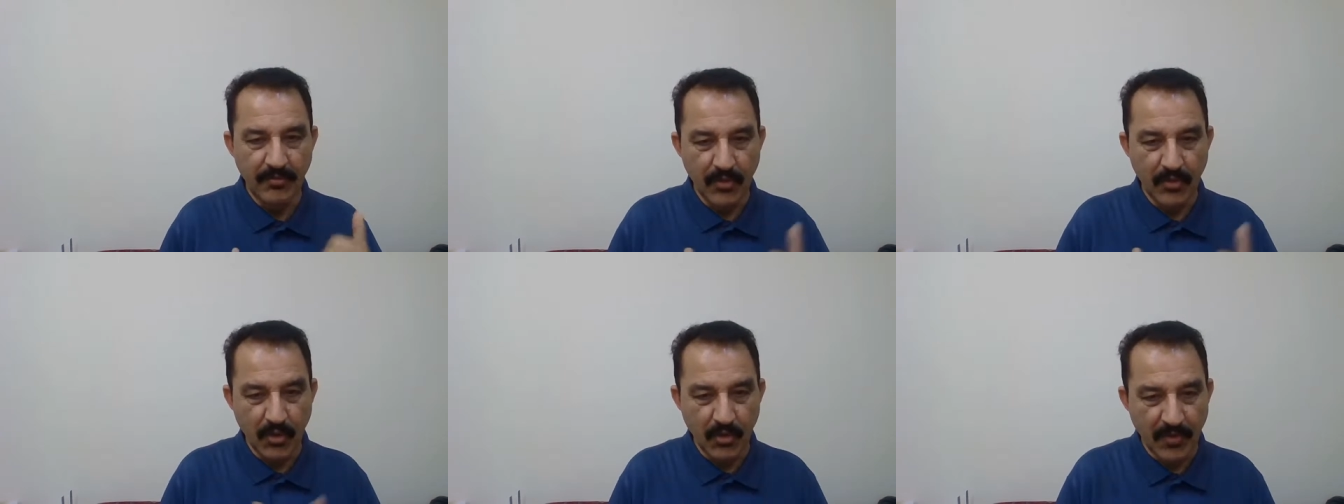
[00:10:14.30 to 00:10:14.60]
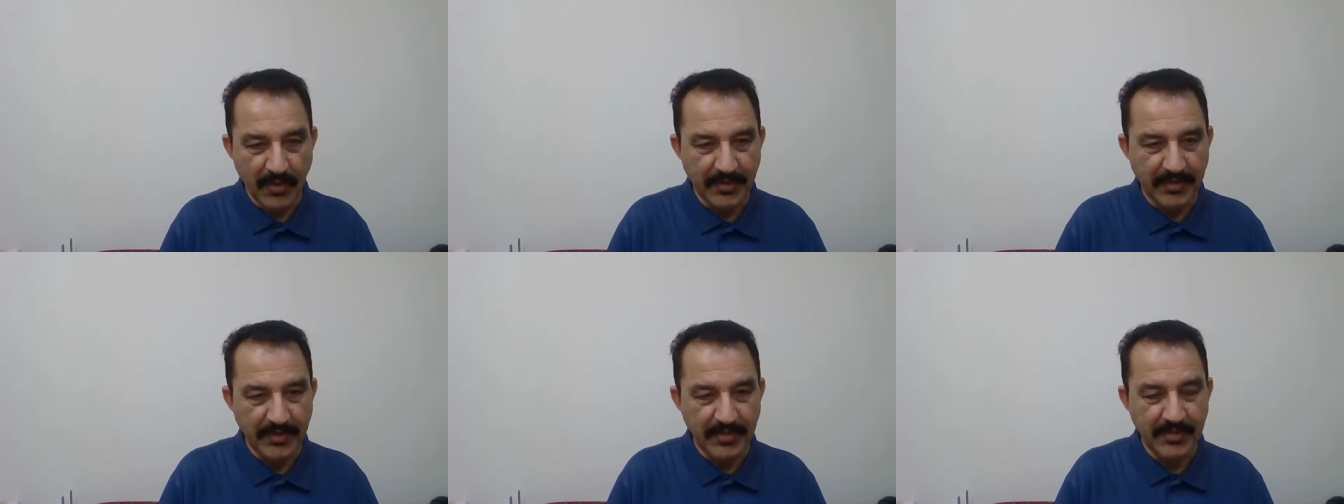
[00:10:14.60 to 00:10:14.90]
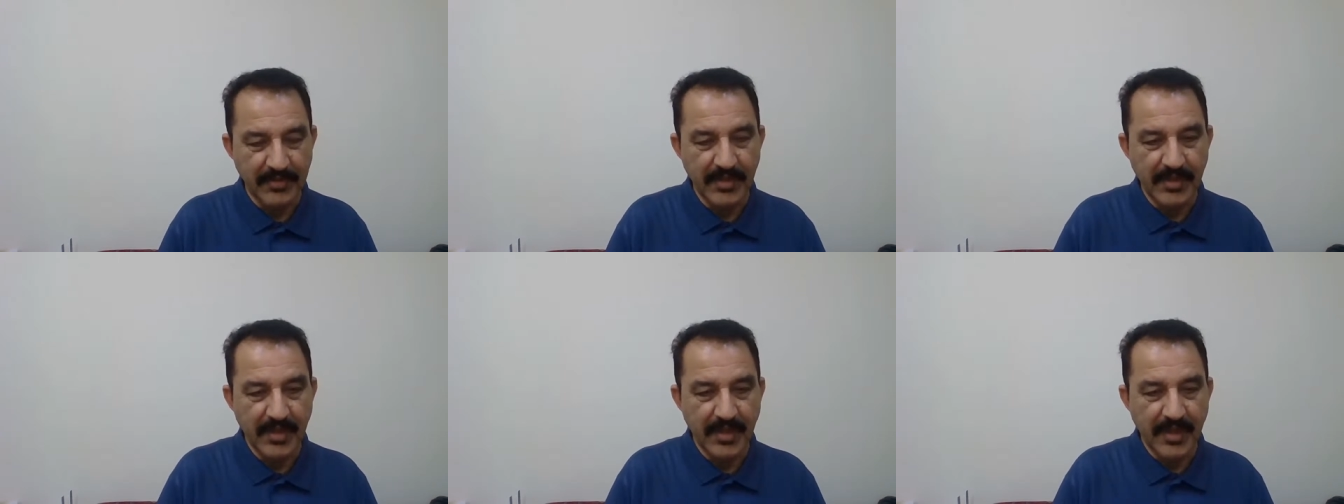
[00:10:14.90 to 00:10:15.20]
flow
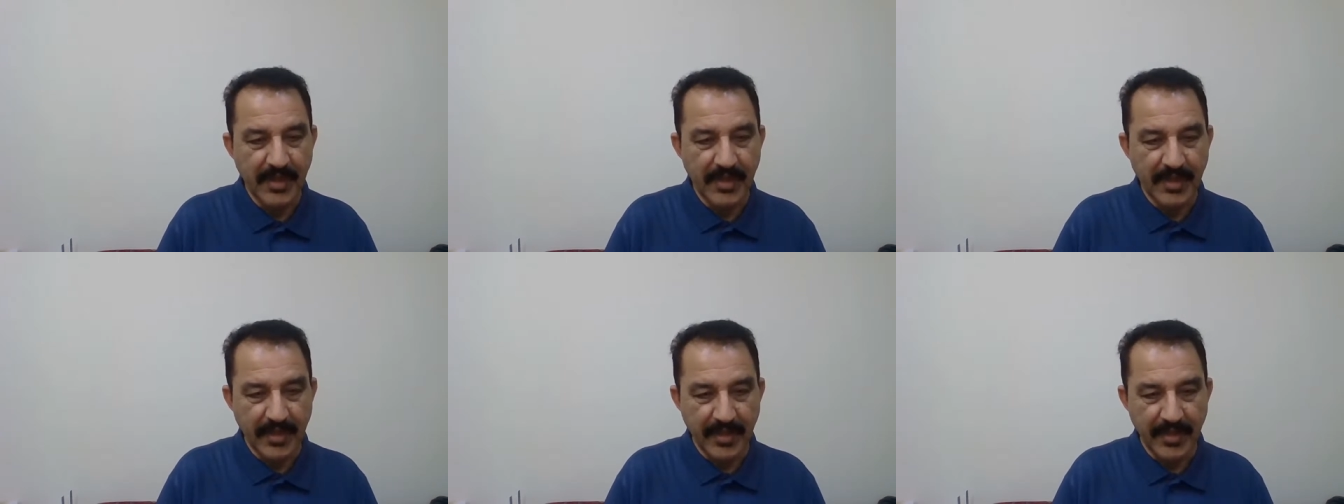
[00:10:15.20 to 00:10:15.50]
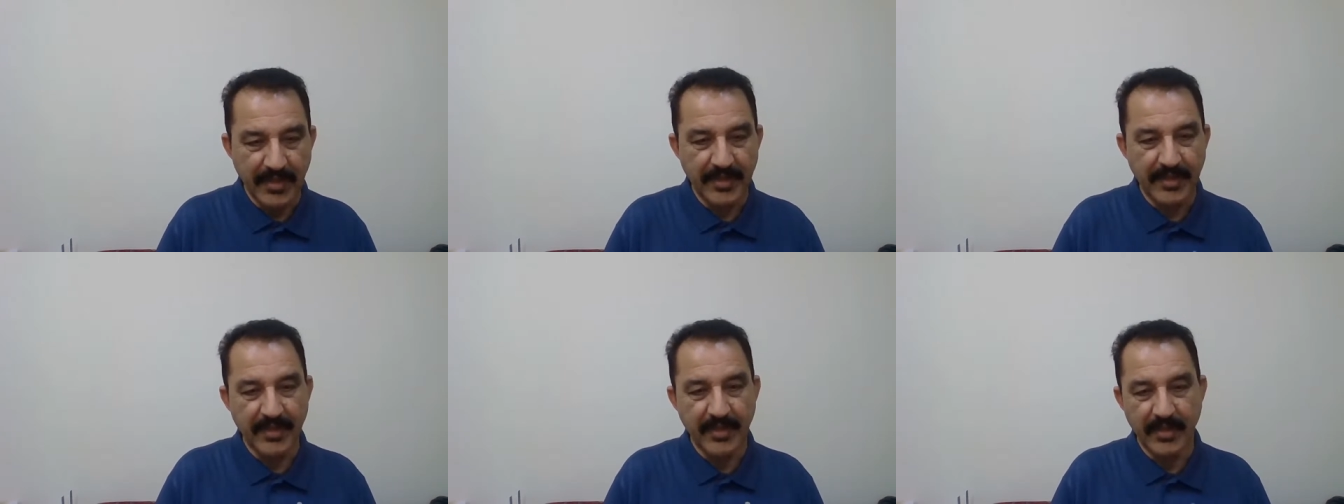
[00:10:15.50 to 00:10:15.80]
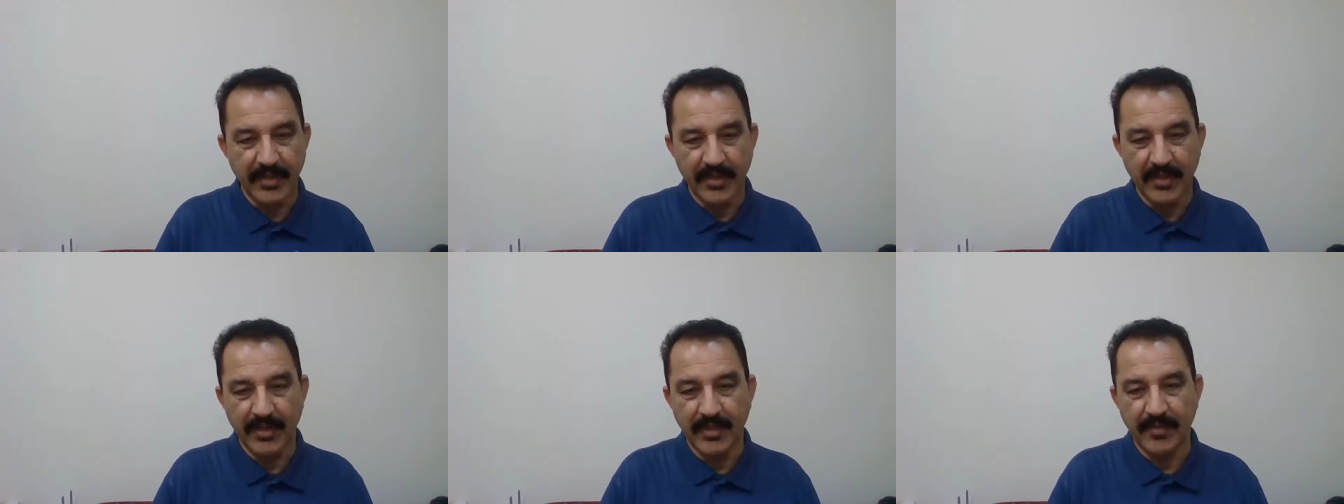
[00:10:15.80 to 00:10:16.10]
water in
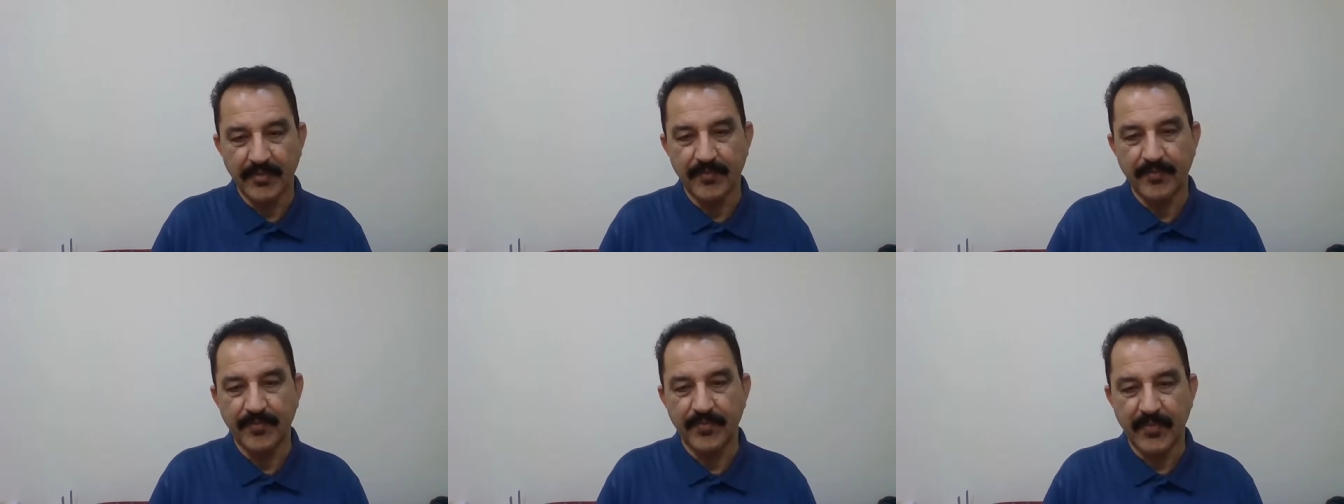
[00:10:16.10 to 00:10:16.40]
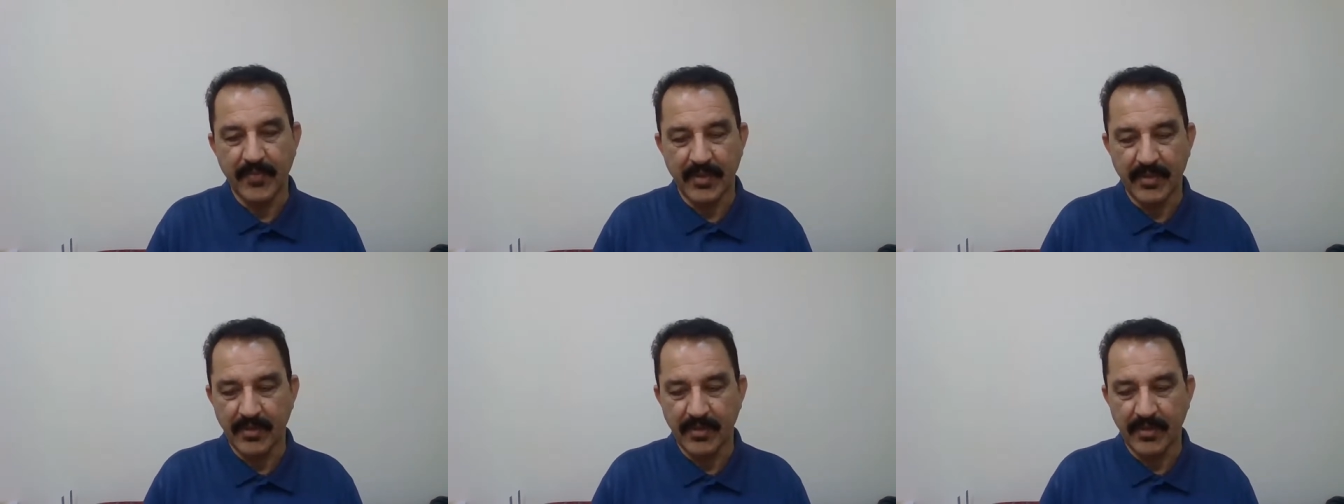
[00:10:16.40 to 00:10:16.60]
a